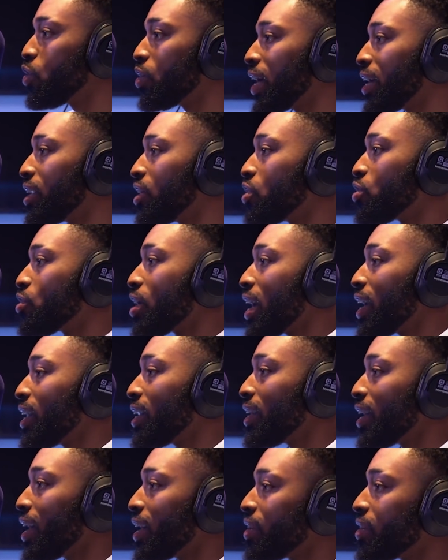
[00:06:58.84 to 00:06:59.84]
you got like the
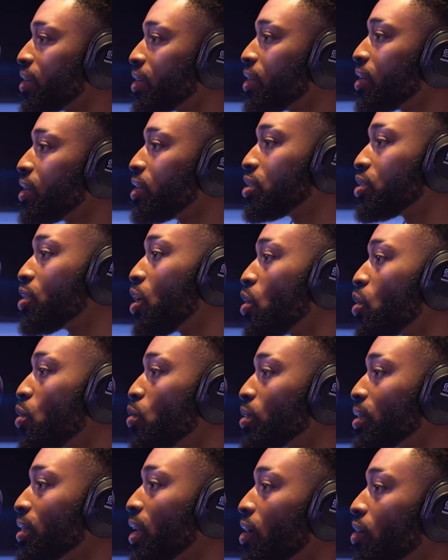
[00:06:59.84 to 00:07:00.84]
grind, and the sun
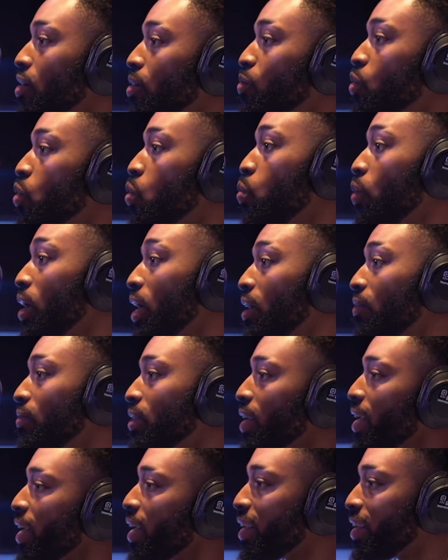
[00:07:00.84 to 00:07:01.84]
goes down, the more
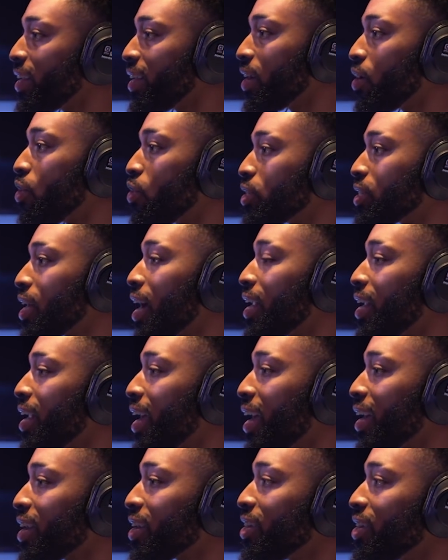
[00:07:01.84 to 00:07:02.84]
waved, and I end it on something
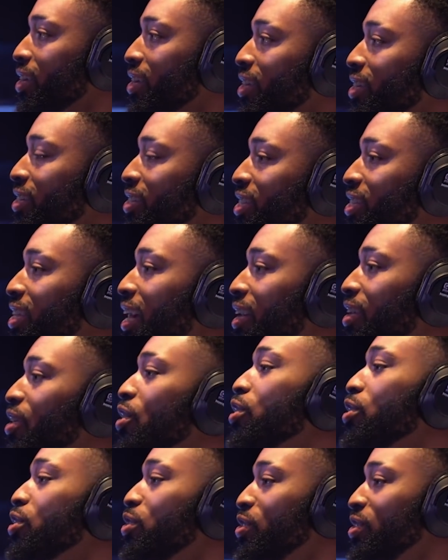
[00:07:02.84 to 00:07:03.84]
like just like a
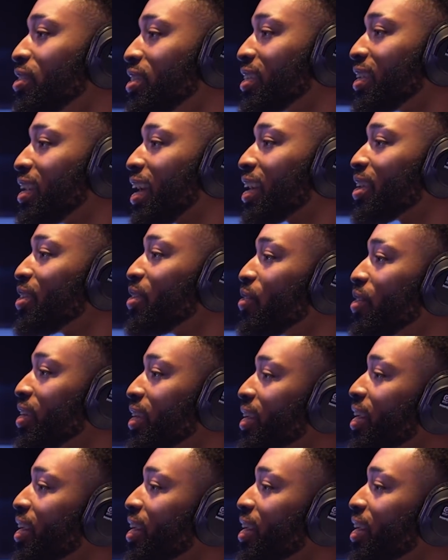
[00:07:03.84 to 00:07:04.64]
conclusion, like, you know,